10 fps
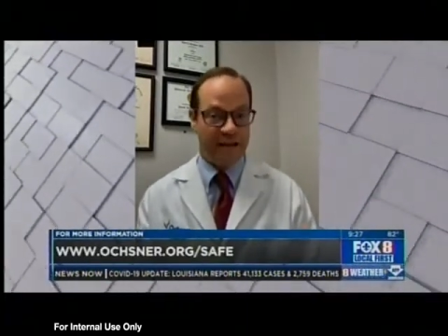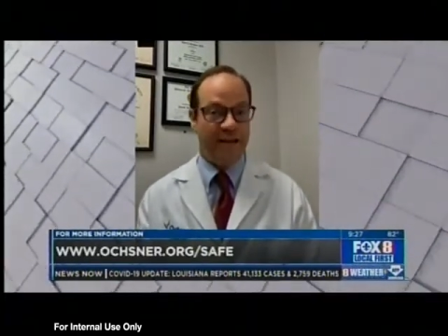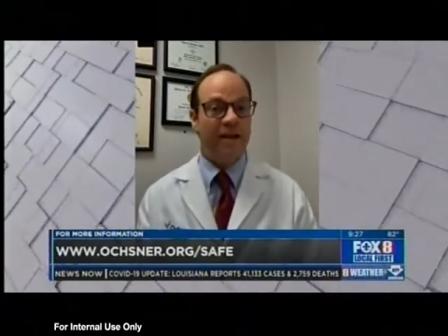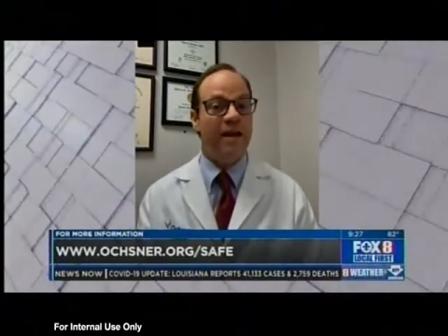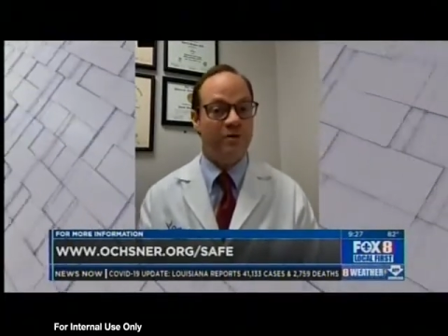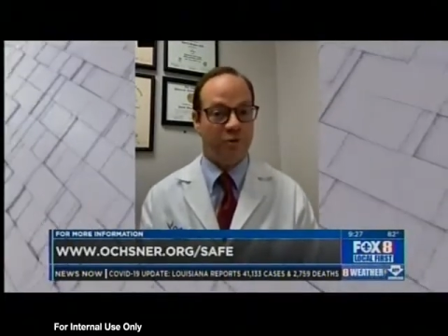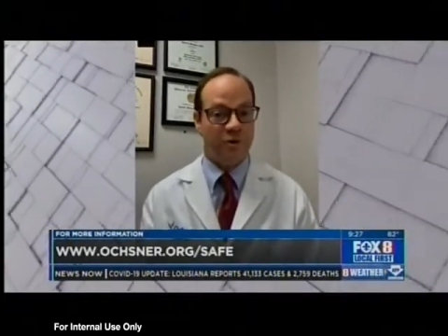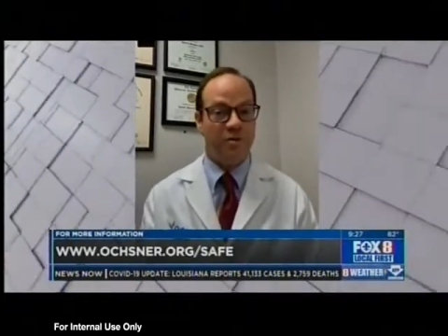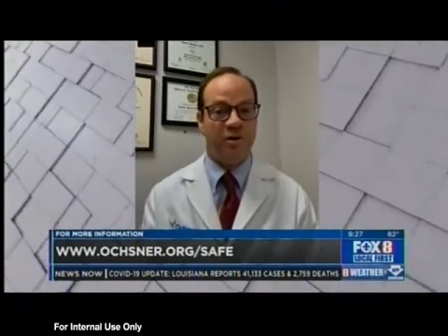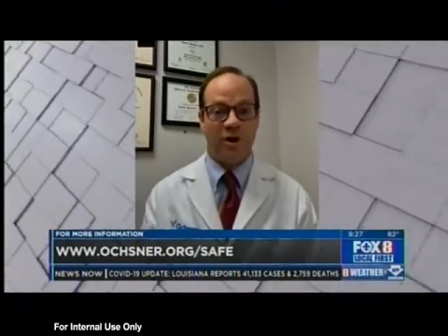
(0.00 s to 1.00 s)
getting
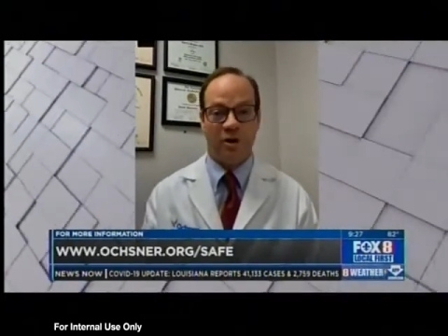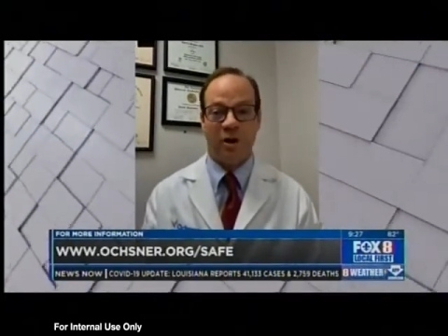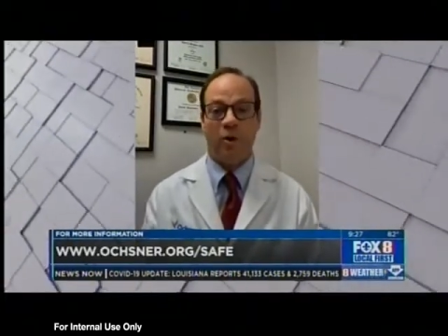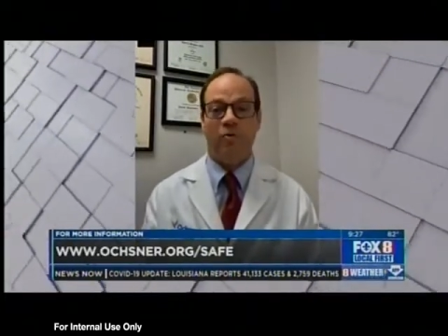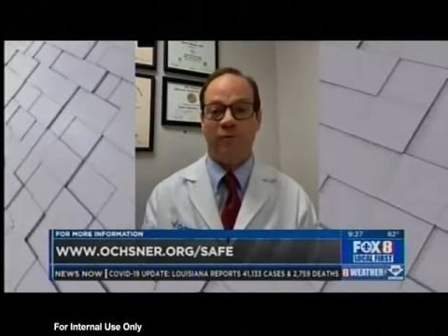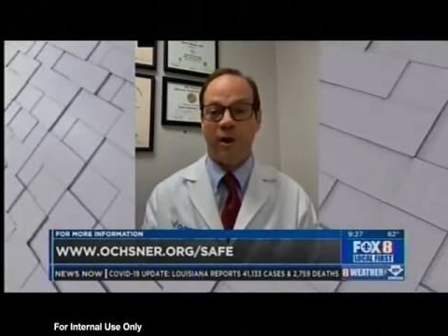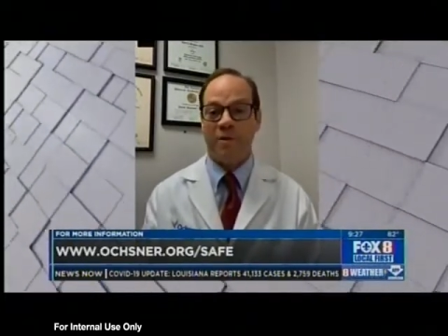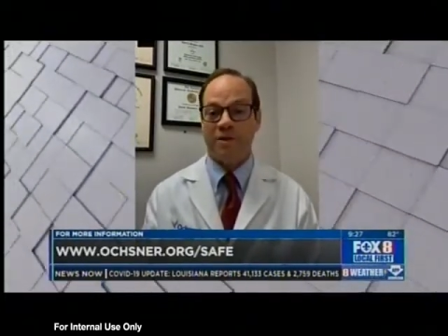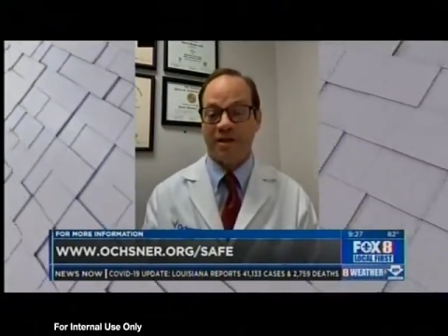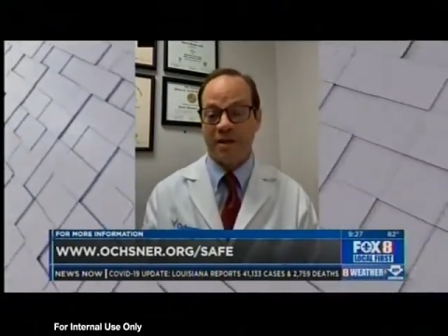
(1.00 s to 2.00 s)
introduced to their clinical
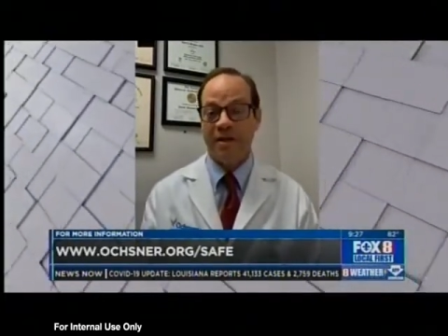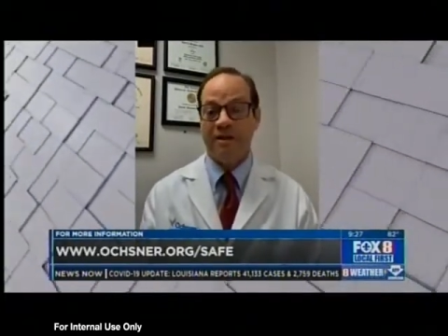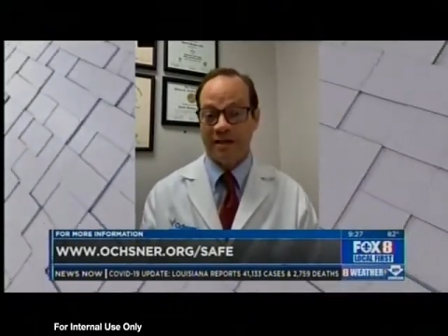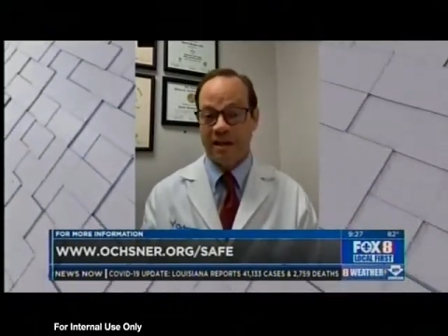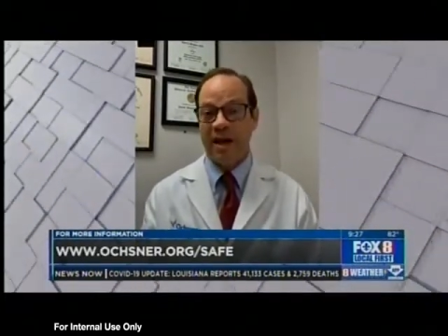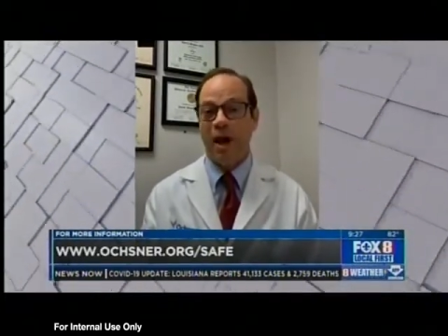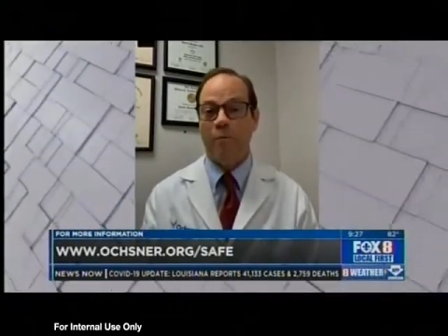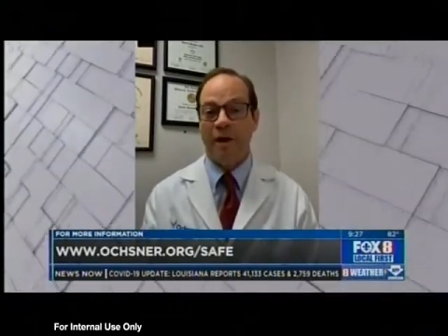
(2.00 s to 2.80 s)
pharmacist that's going to